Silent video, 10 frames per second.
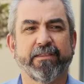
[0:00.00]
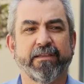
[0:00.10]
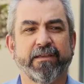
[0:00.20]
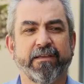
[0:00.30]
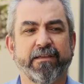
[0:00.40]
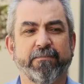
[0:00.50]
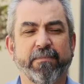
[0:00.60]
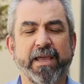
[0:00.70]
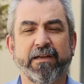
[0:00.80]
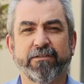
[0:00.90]
The
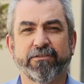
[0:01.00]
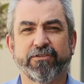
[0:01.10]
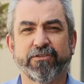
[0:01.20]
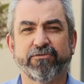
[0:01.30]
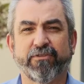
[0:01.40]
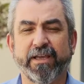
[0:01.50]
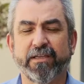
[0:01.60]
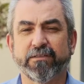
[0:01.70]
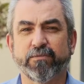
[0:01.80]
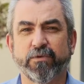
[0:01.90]
main concerns raised